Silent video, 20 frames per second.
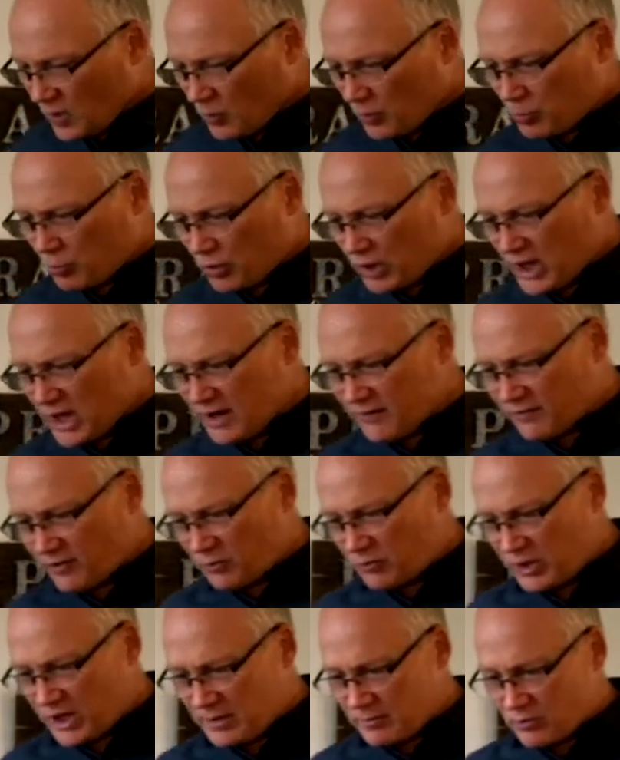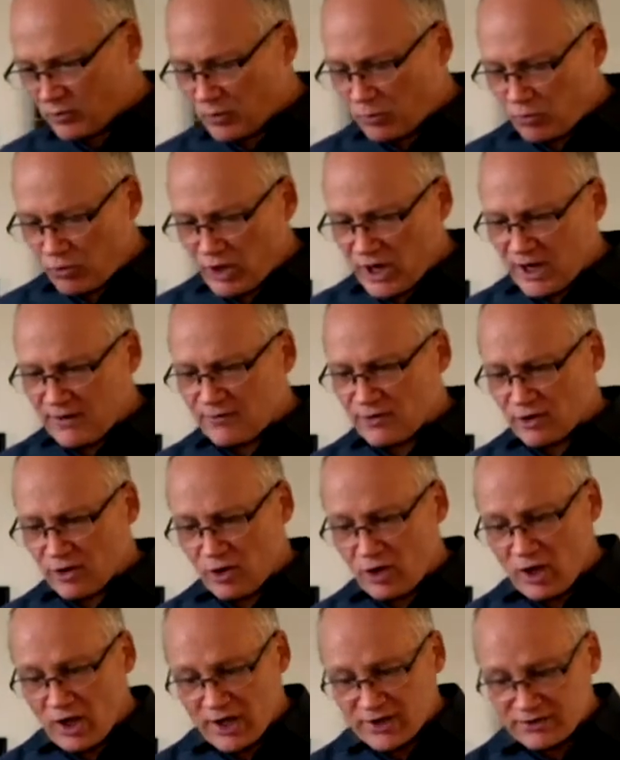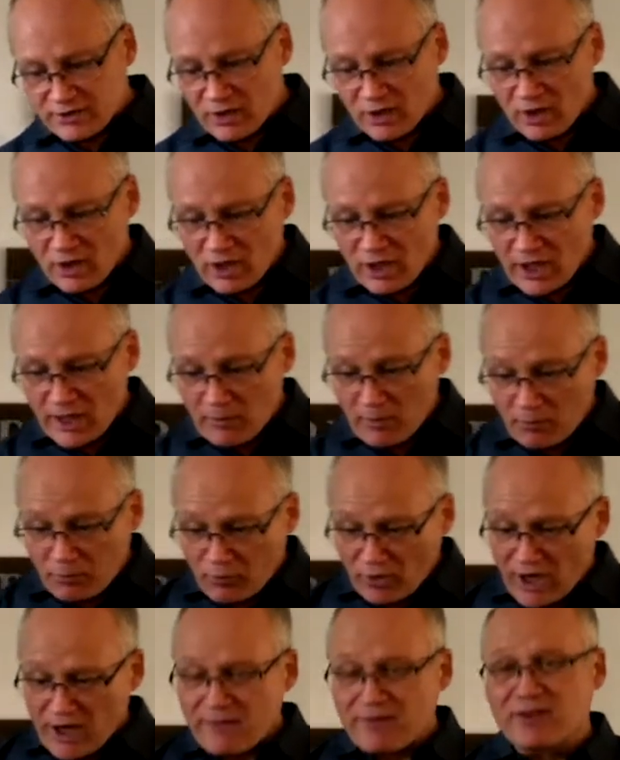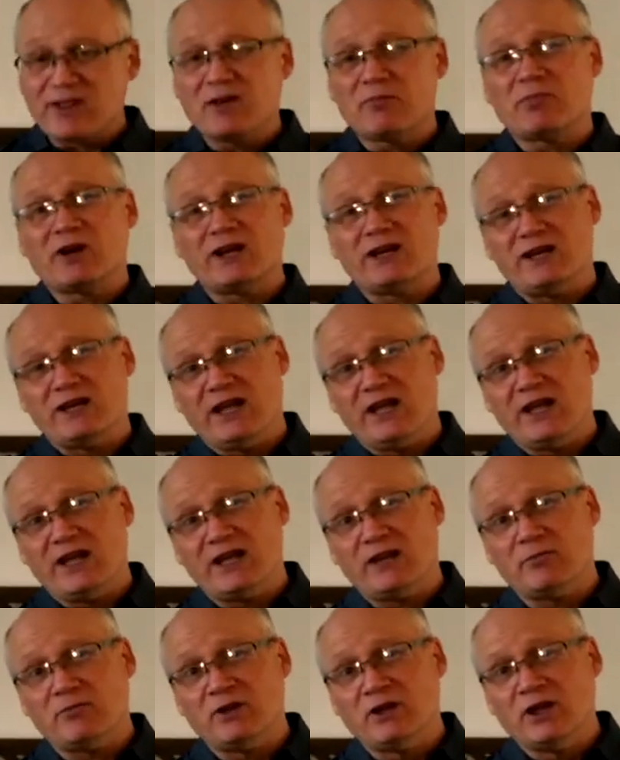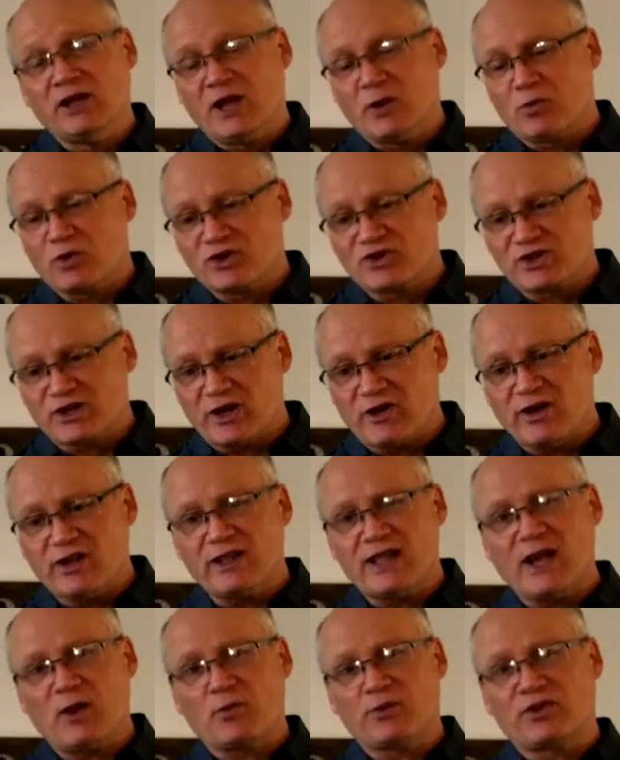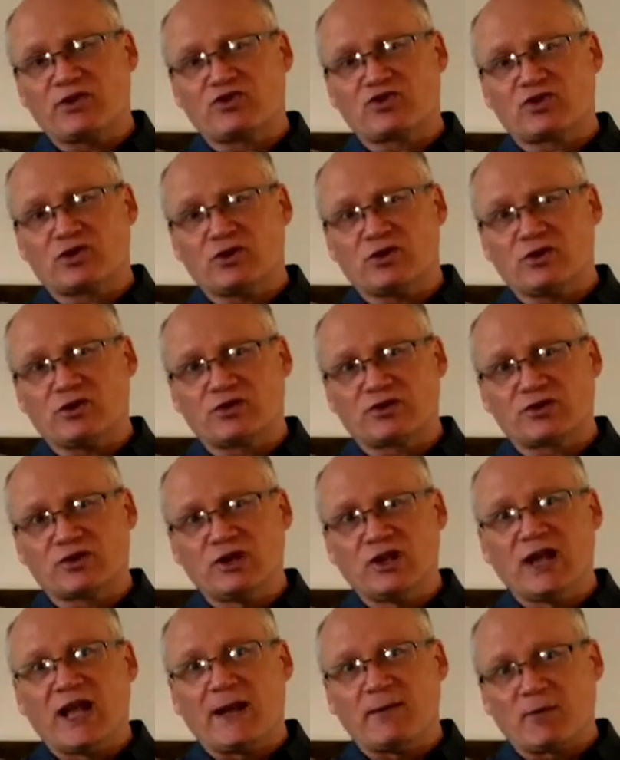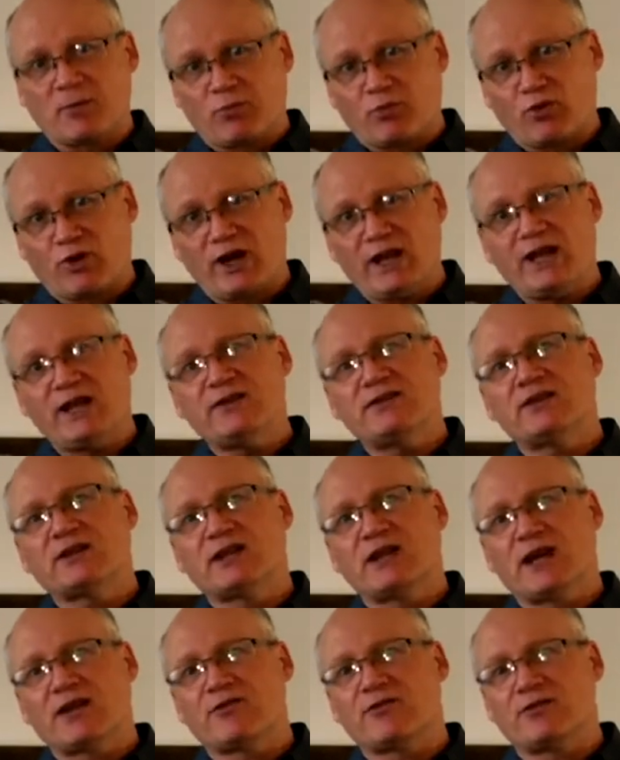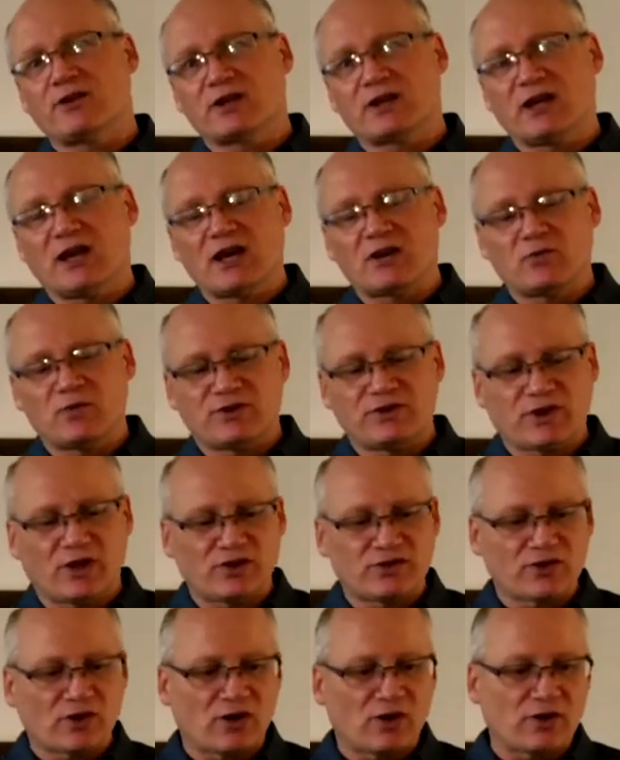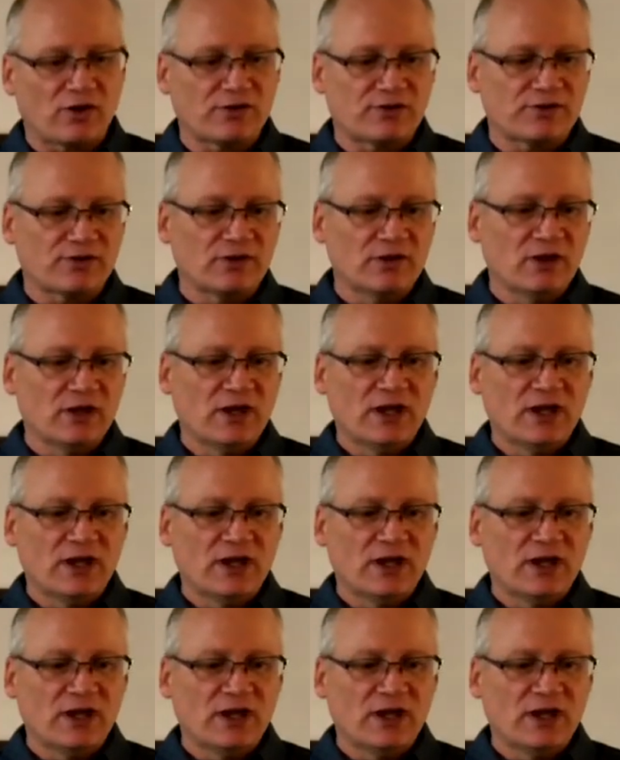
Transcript: We're praying for people. We're praying for the lost. And we're praying for them by name. And we're sharing that with the church. And we're praying together that God would touch hearts.